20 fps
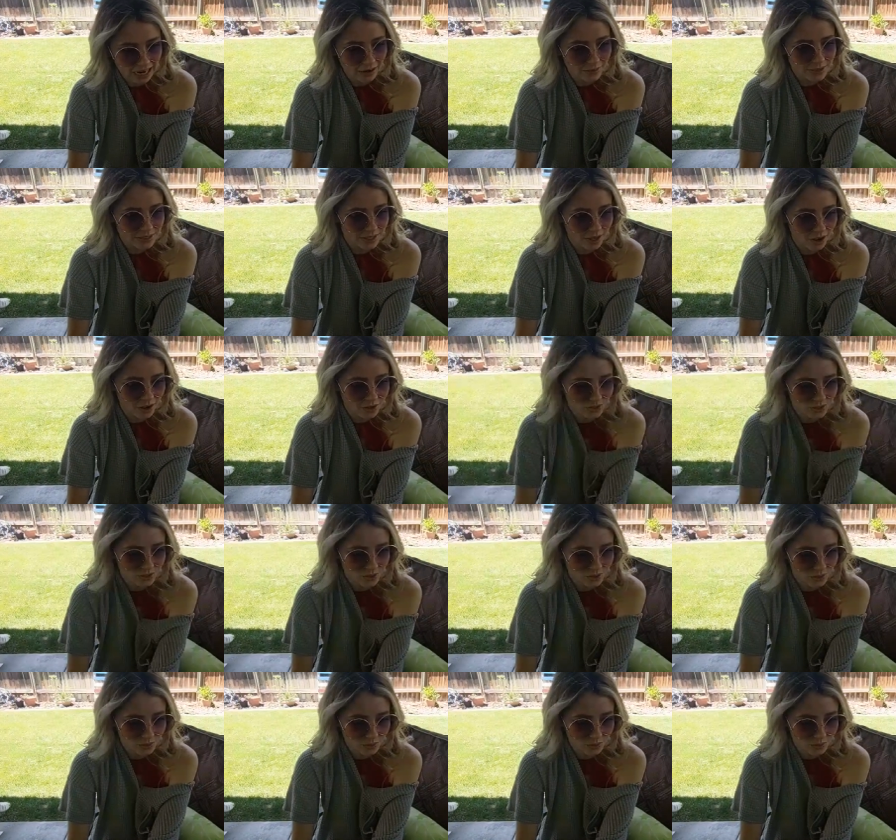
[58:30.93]
I was
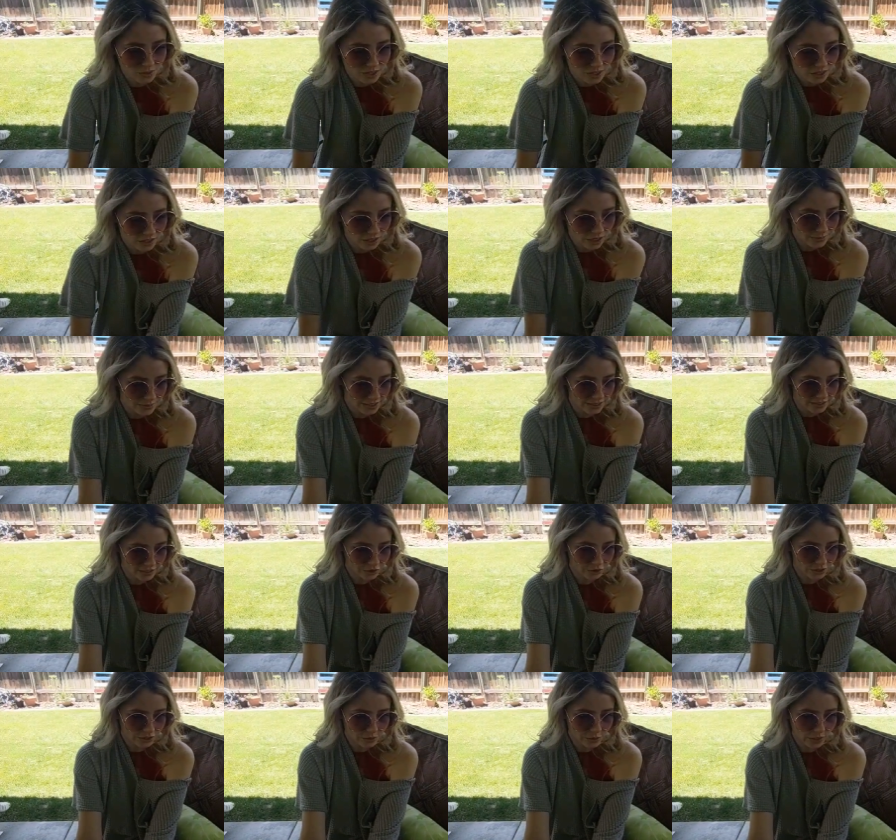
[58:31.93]
also, or I was
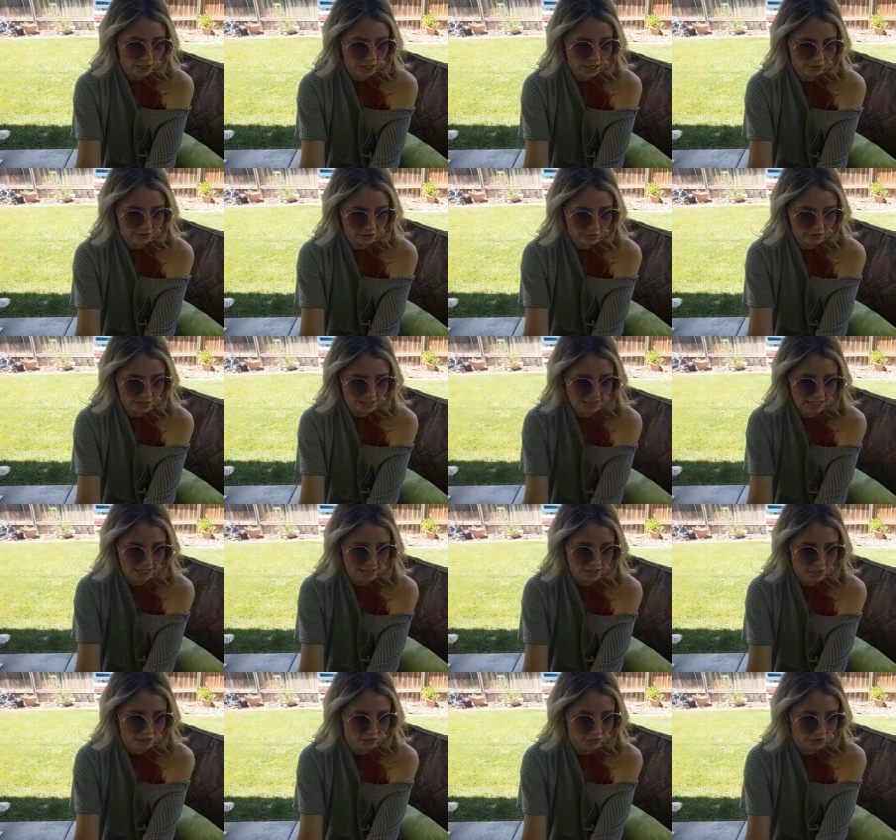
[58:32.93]
considering doing a cover of a
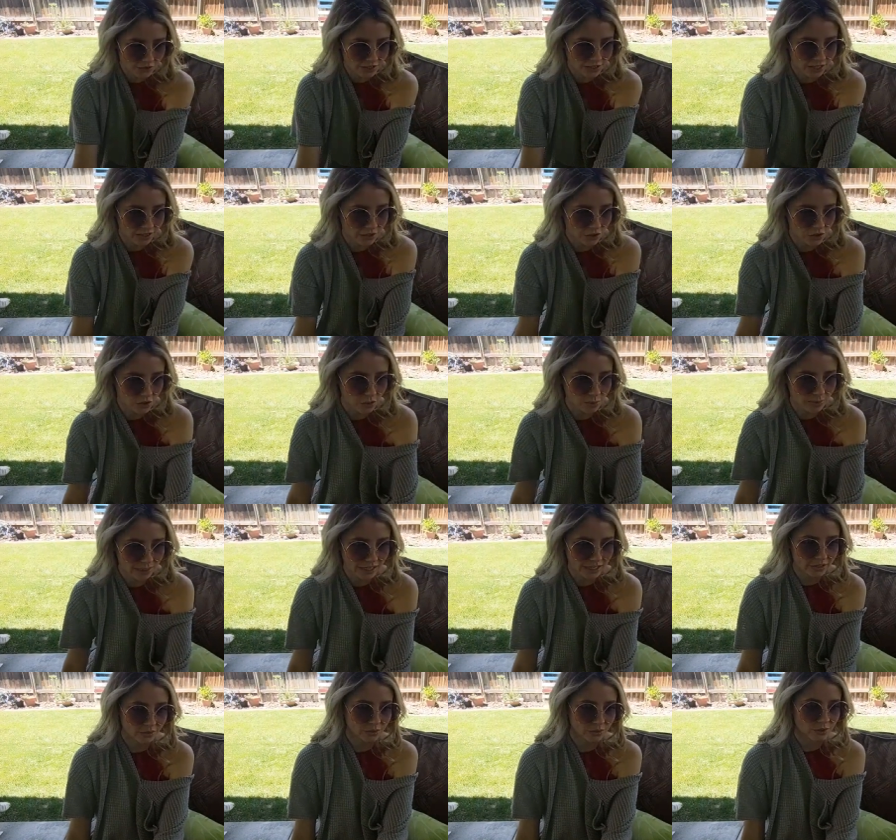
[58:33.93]
sad song for the talent show,
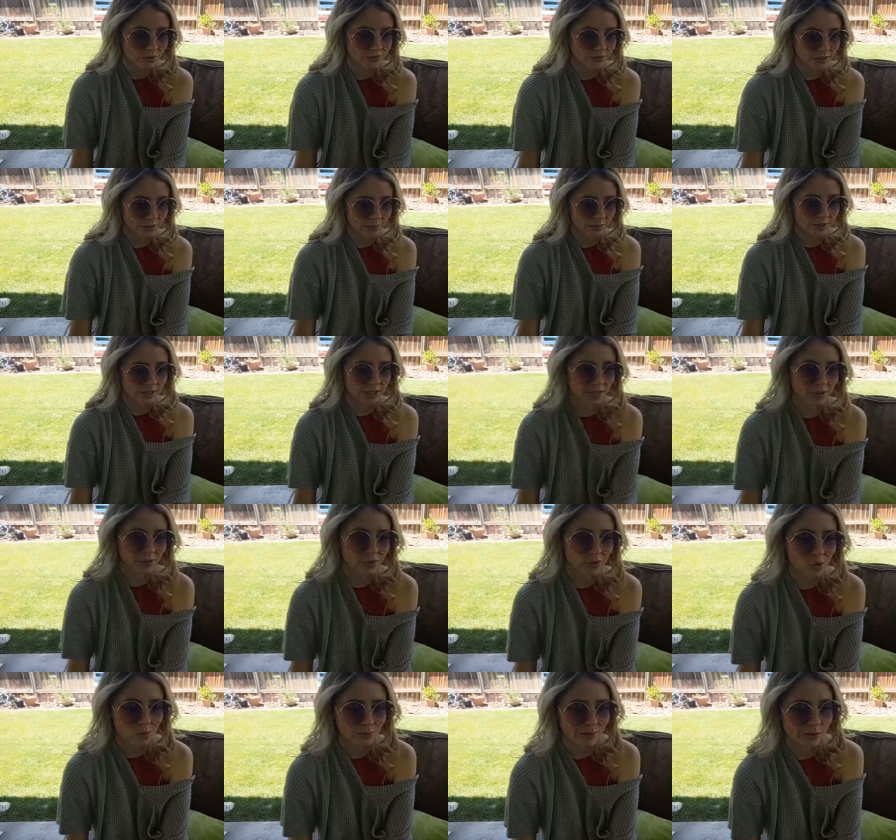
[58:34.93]
but I don't know if it would
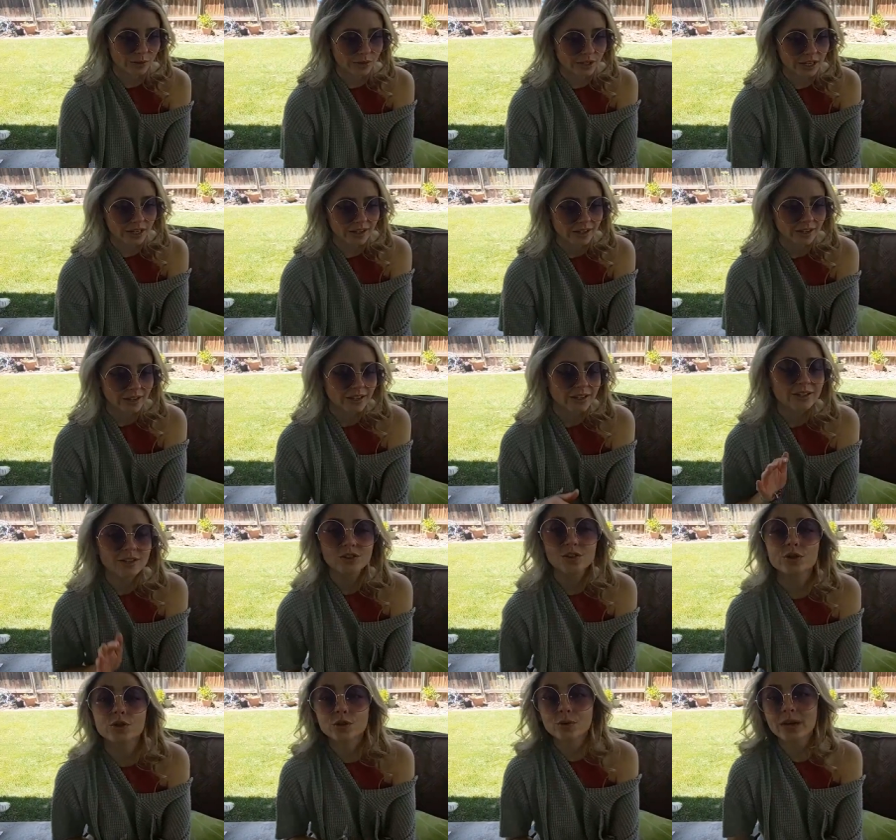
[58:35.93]
kill the whole mood.
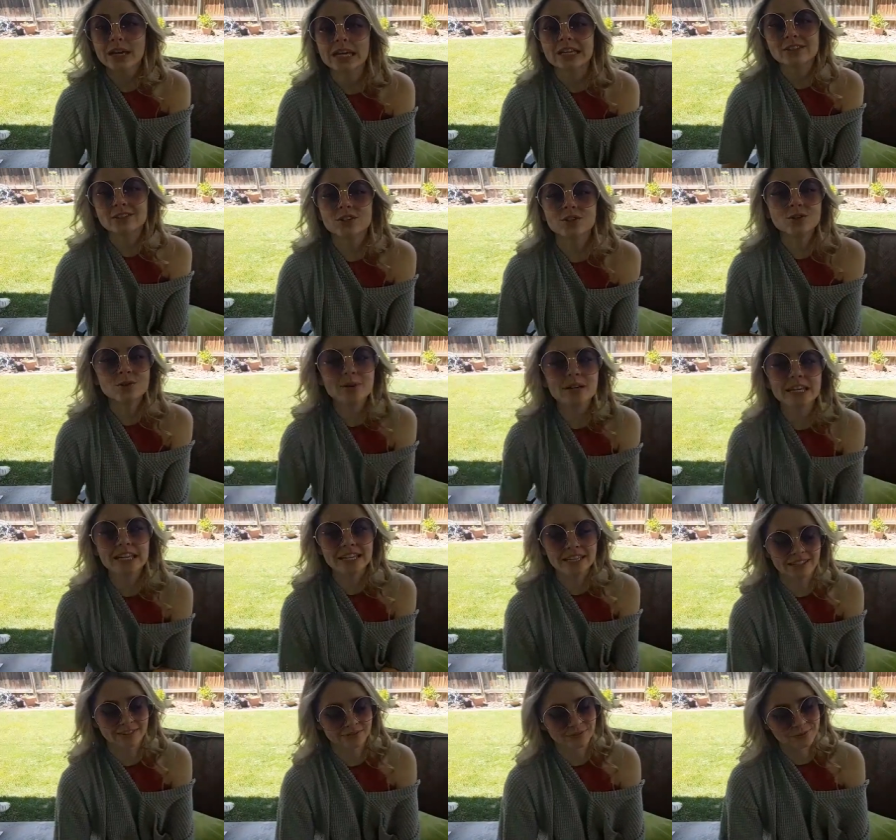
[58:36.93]
Do it, do
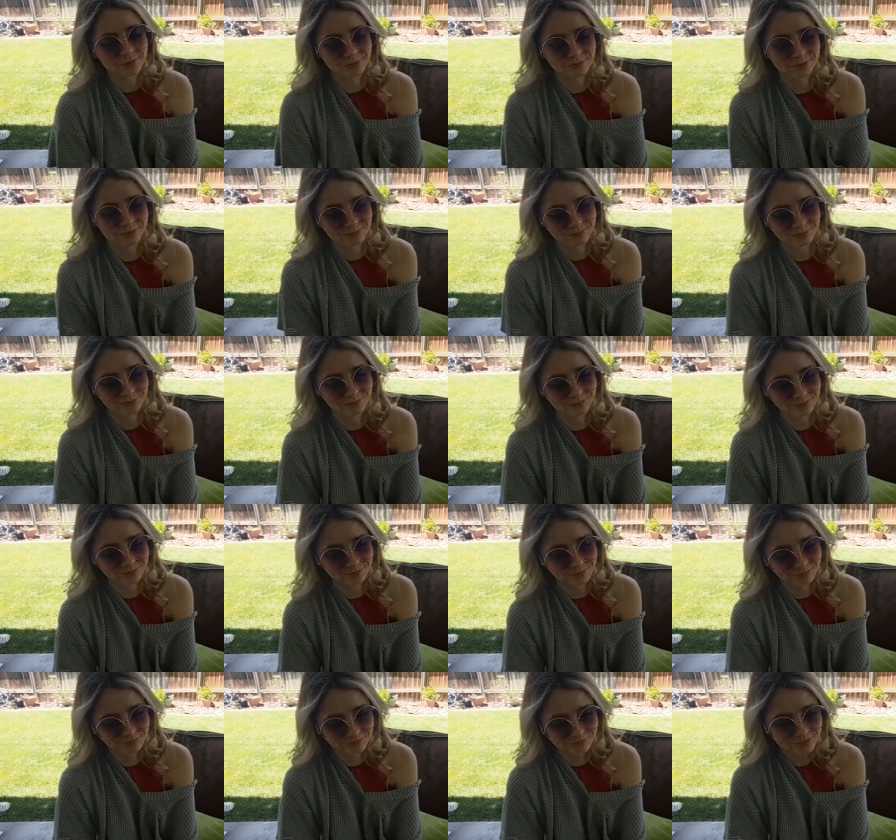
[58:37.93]
it,
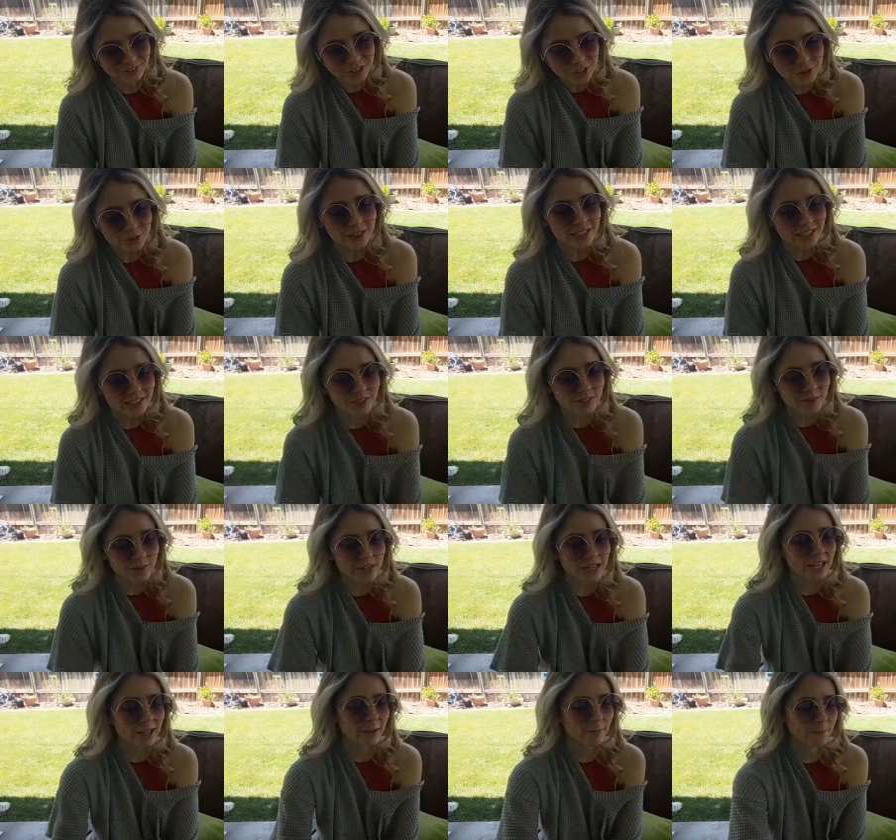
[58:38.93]
do it,
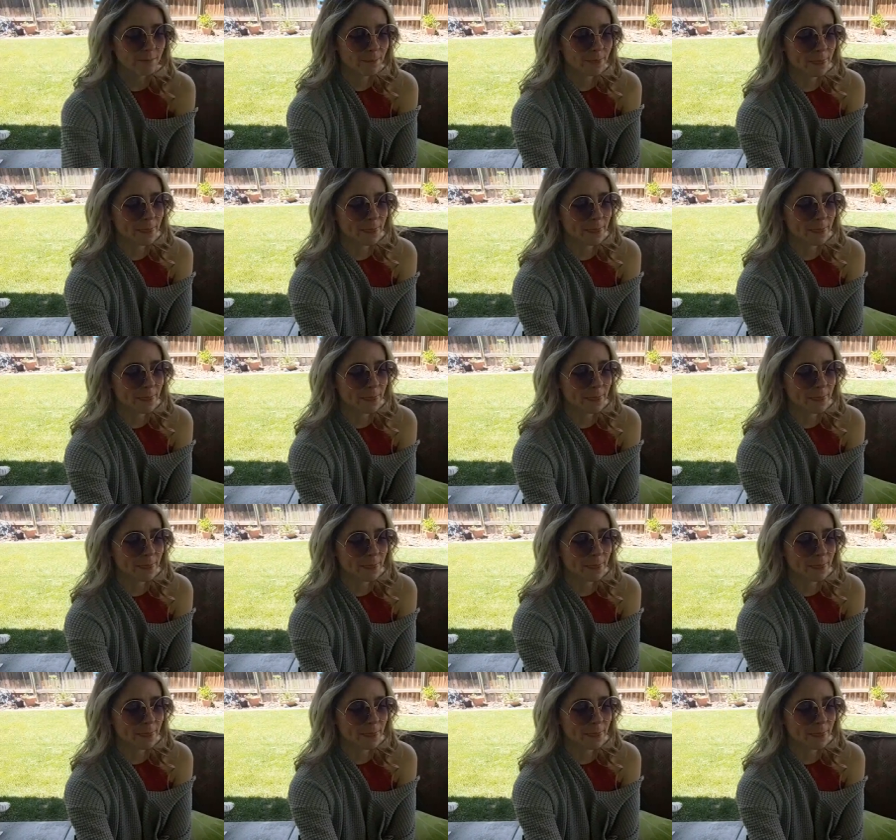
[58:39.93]
do it.